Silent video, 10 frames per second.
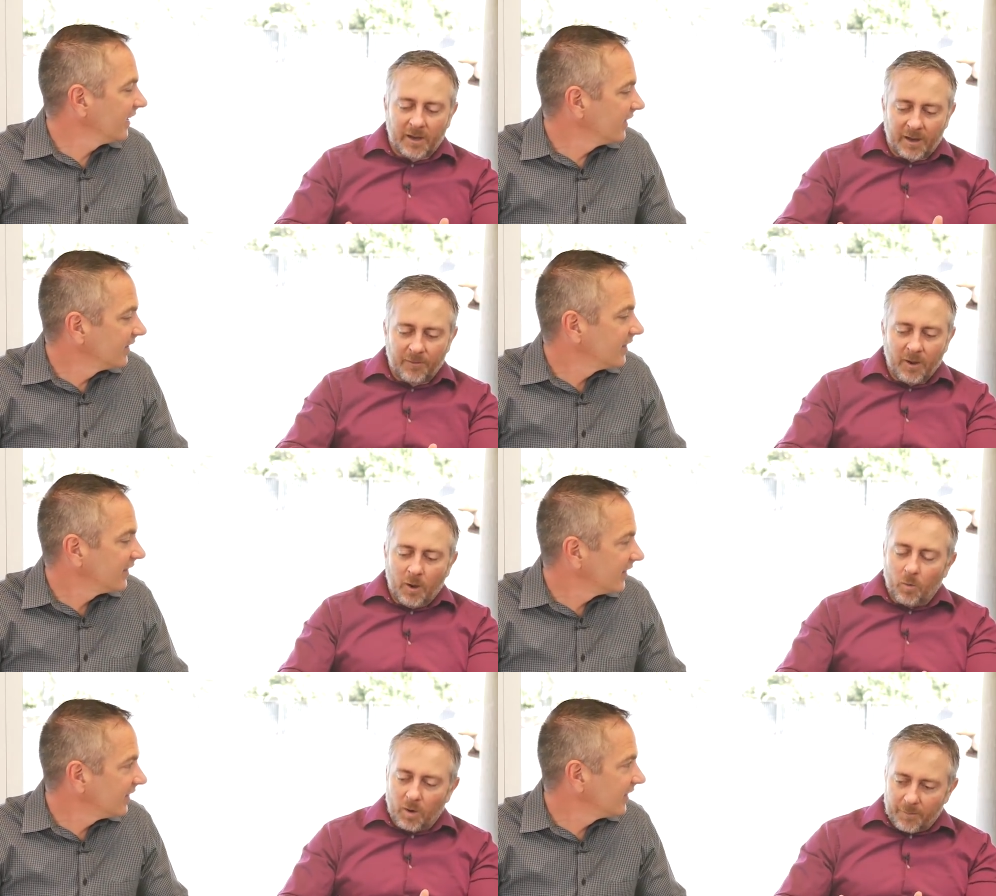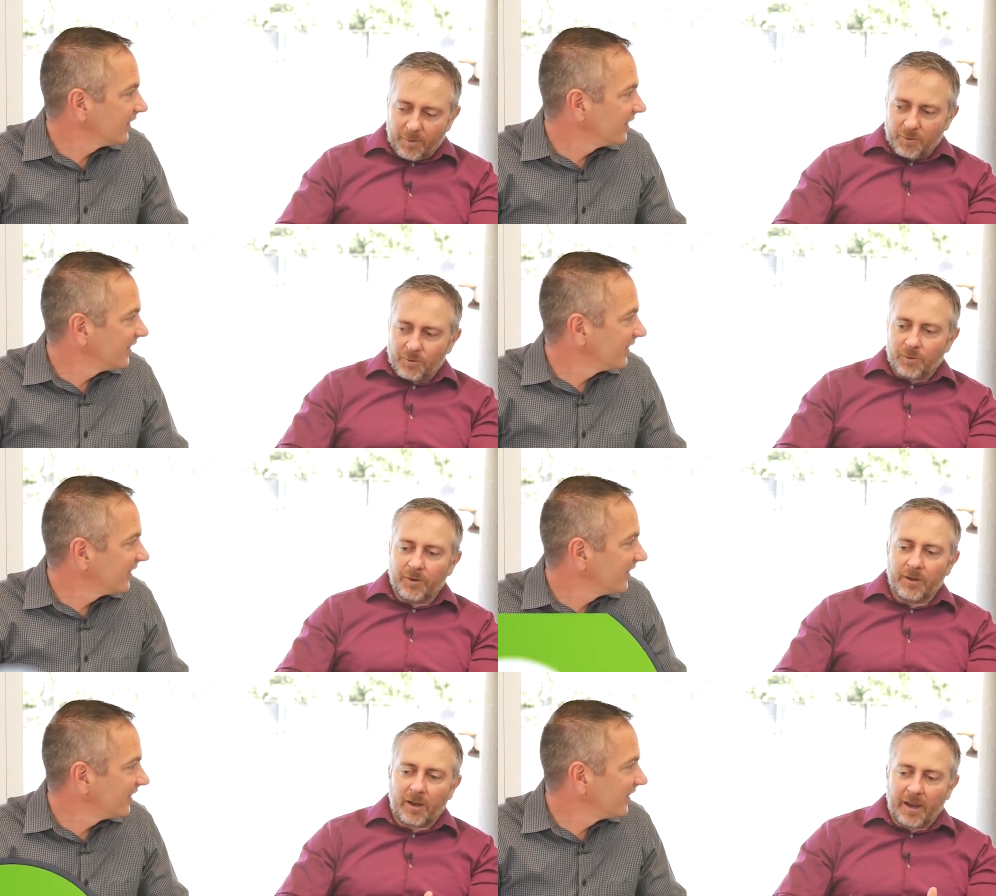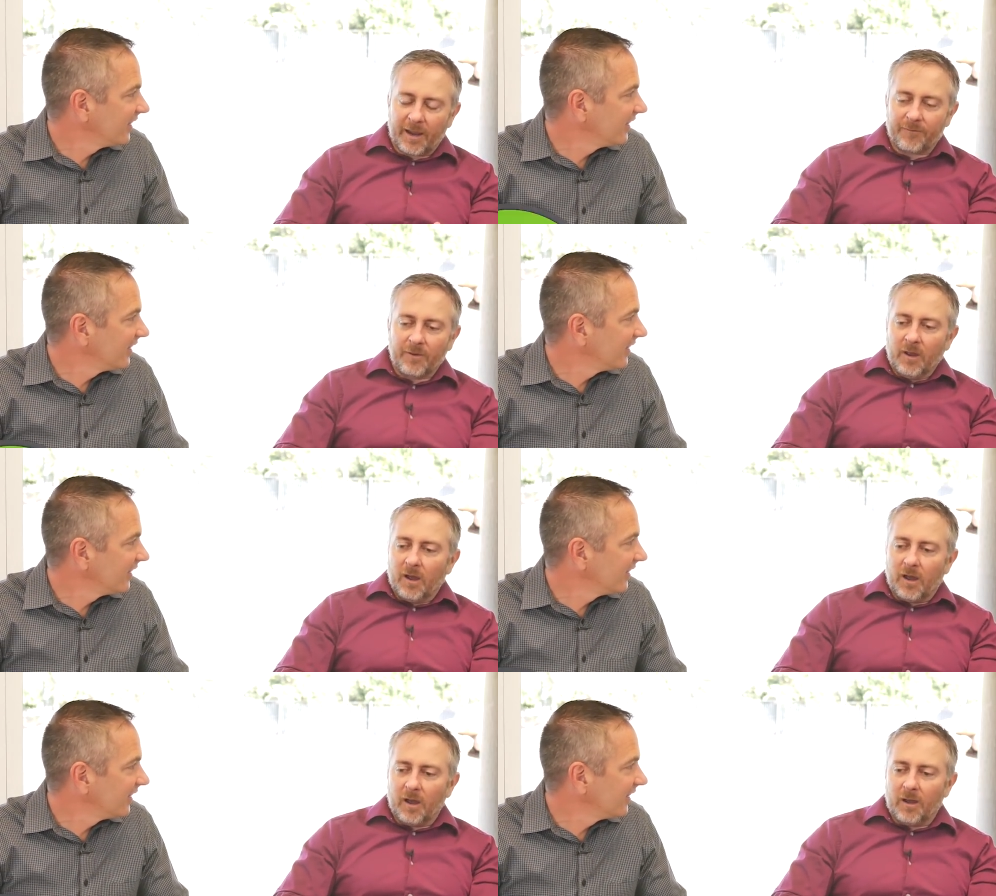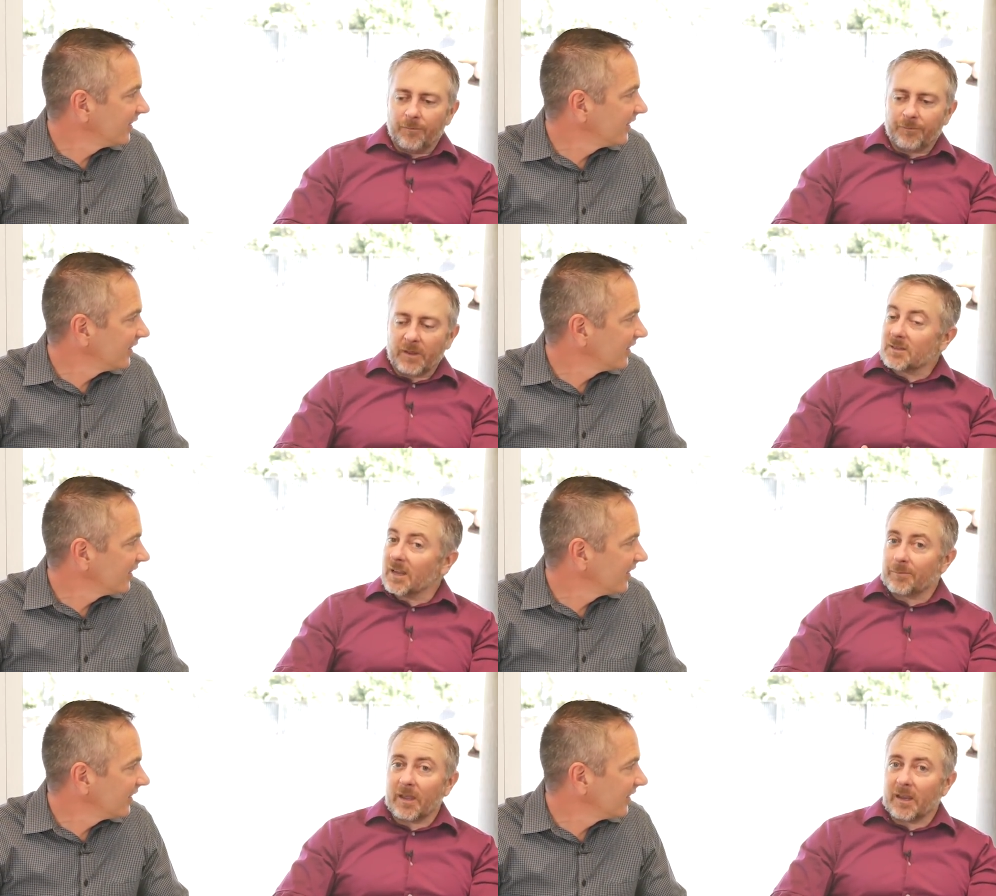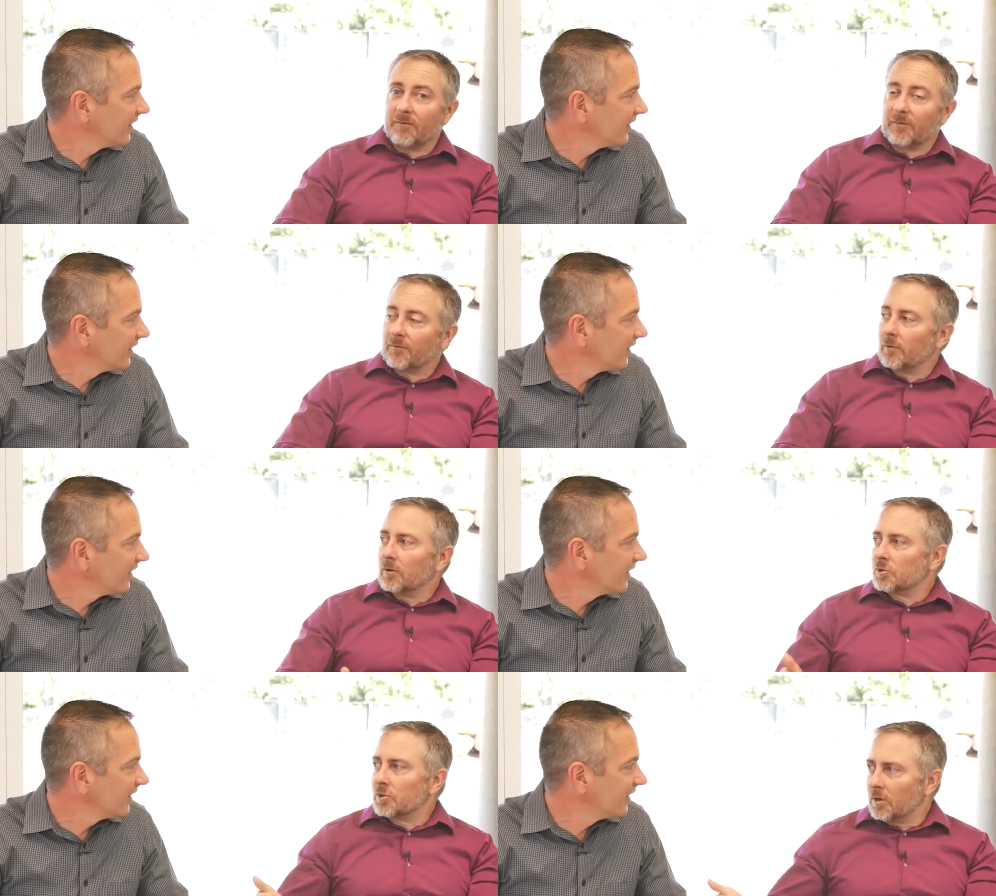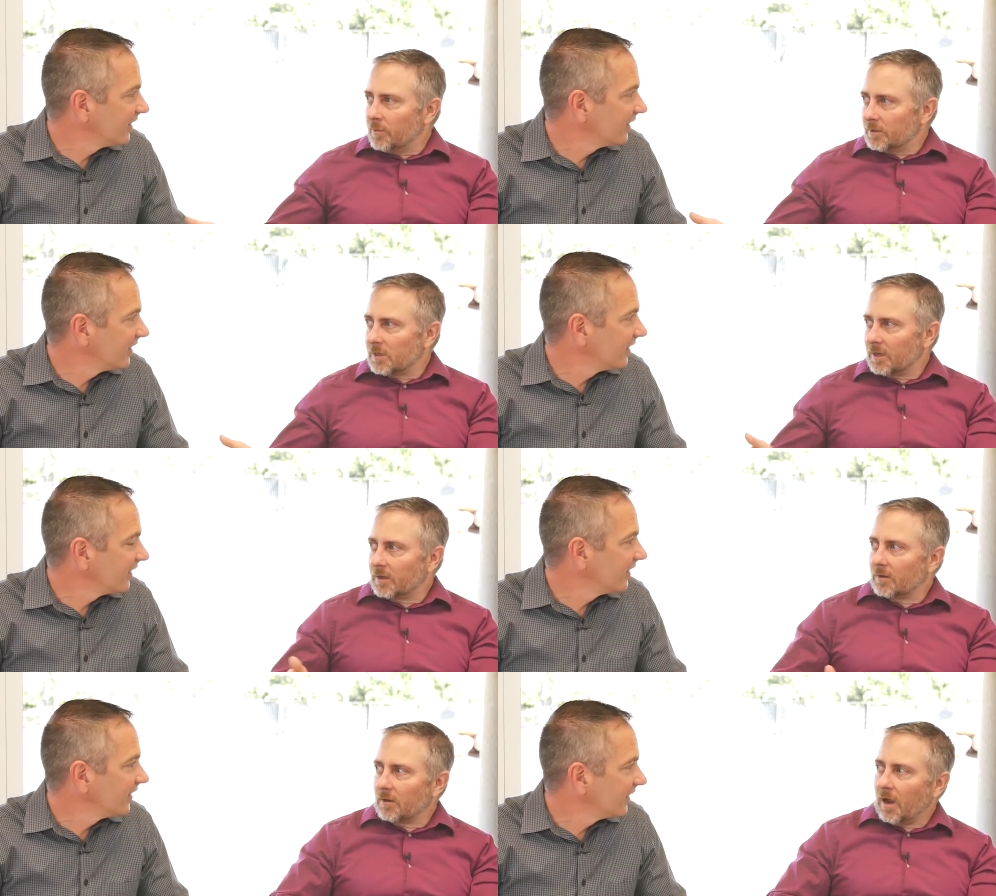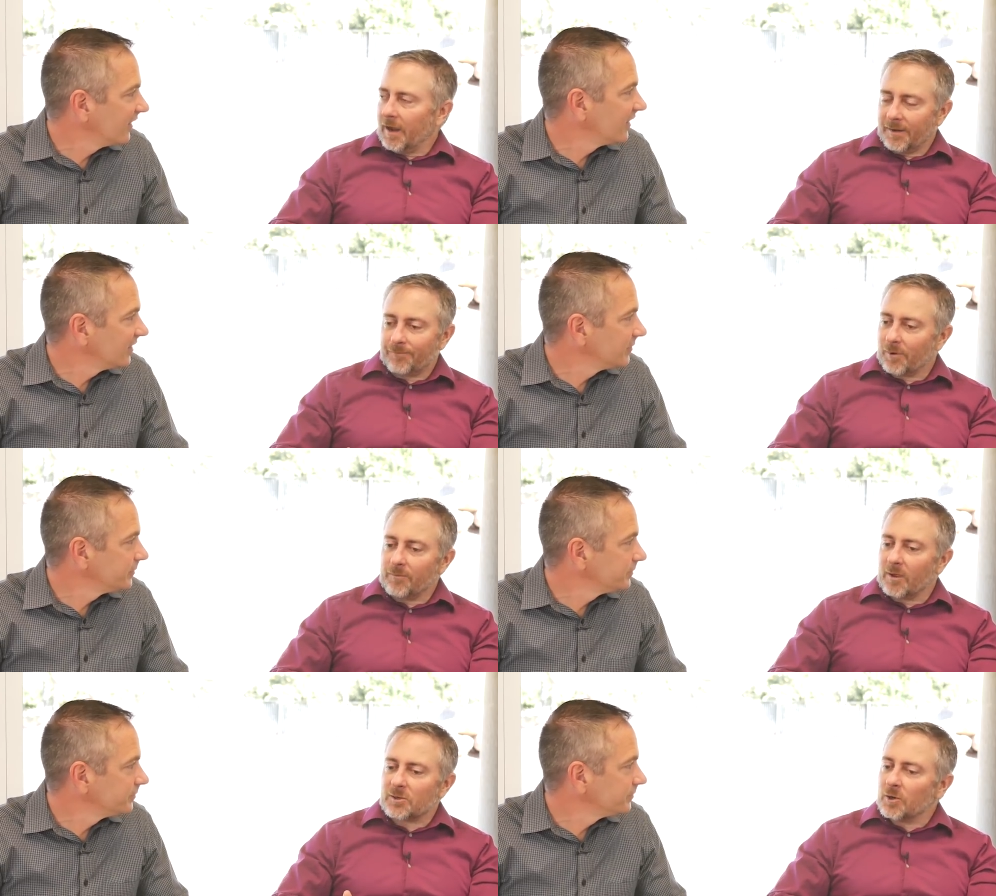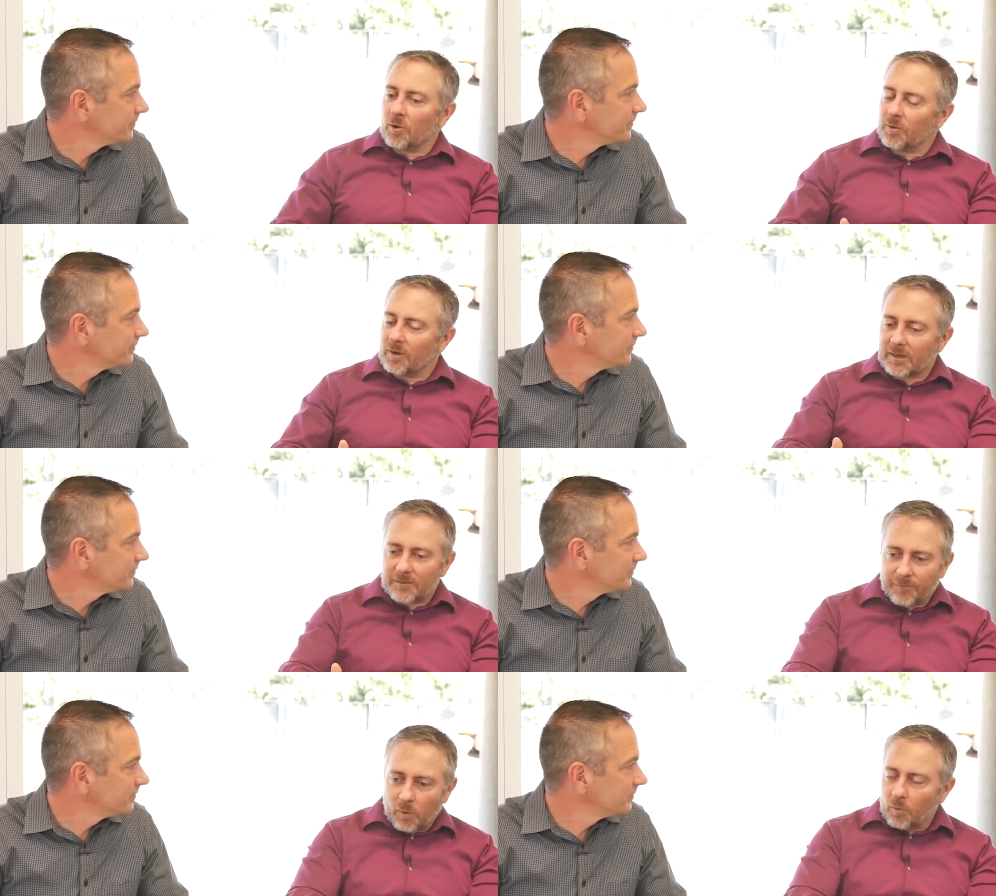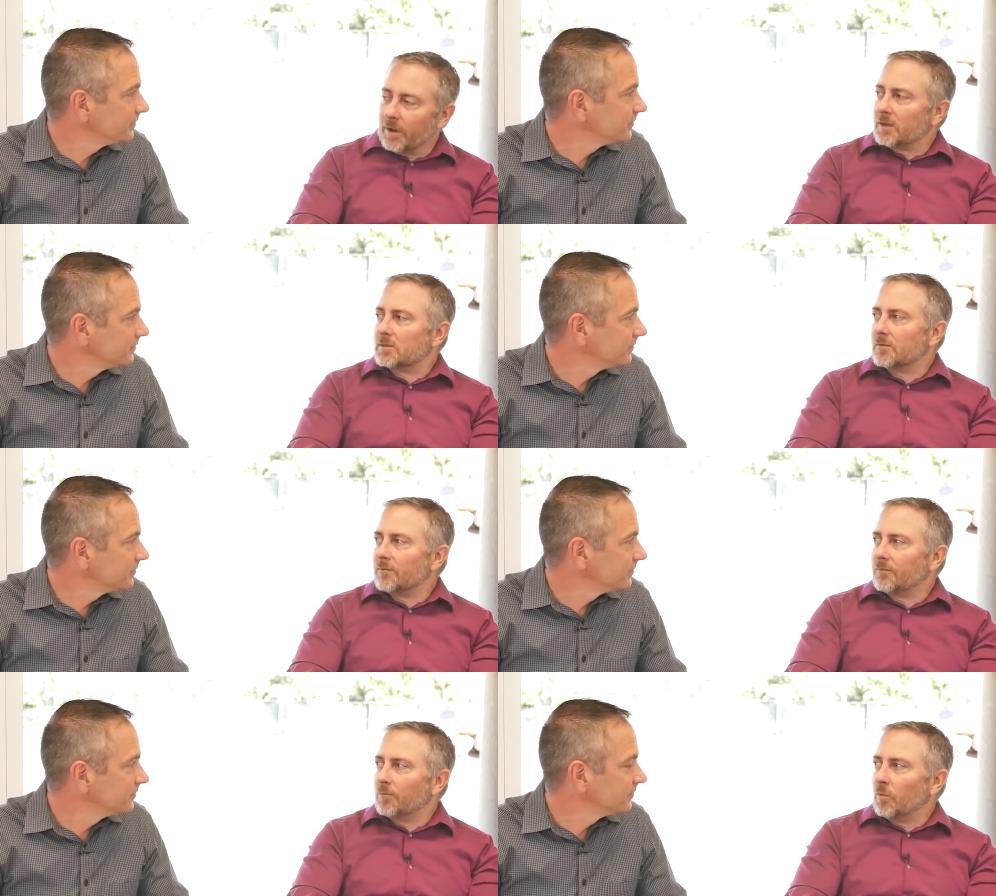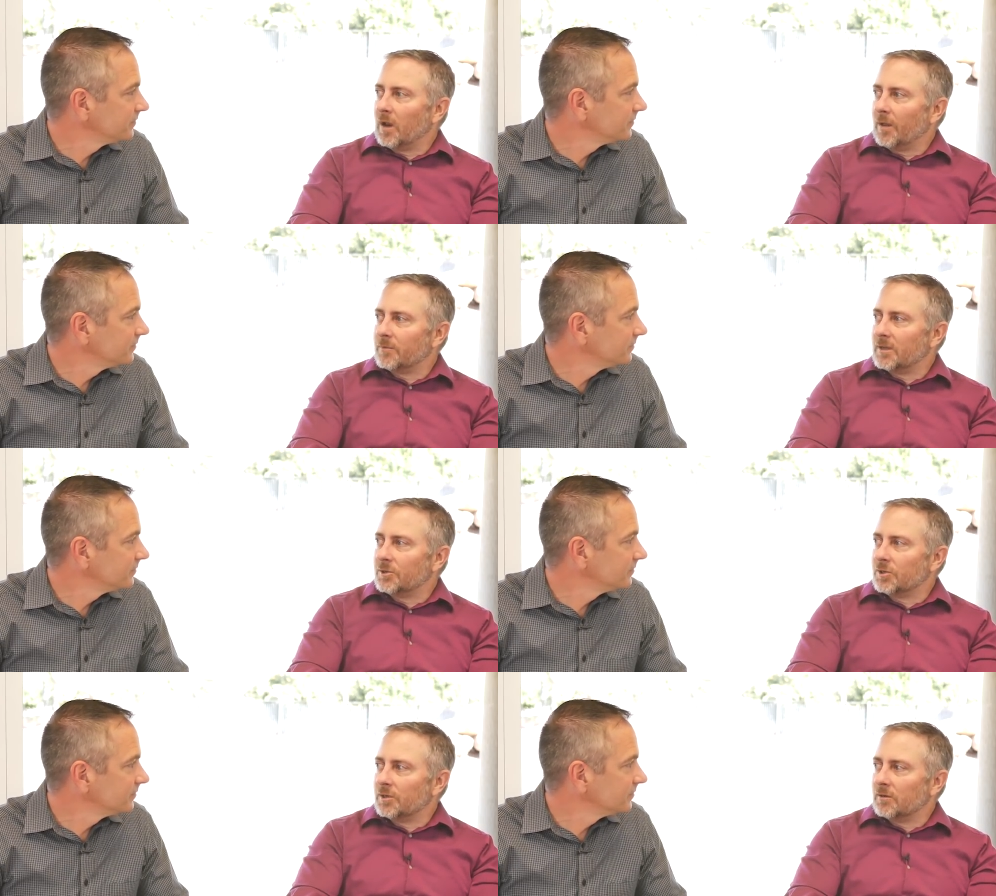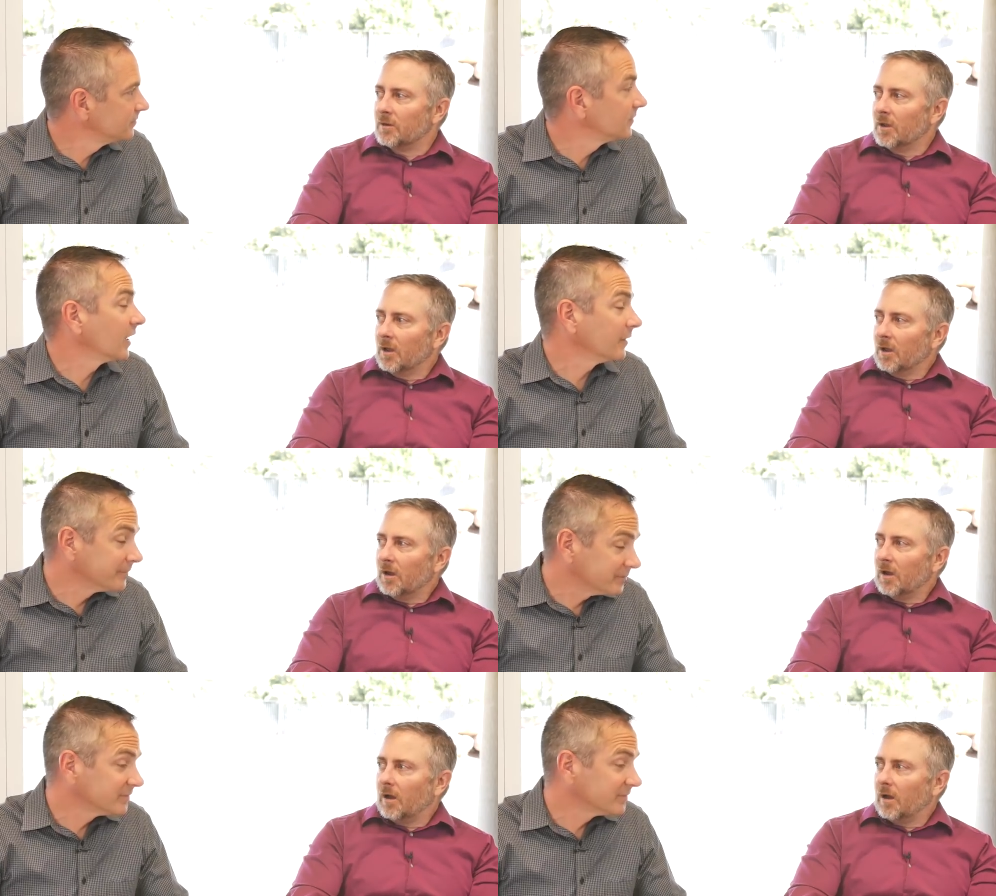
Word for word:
Speaker 1: Yeah. I have what I'm going to do. In I have um, the same thing even for our sermons. Like I pretty much know the next four weeks of what I'm teaching. Yeah.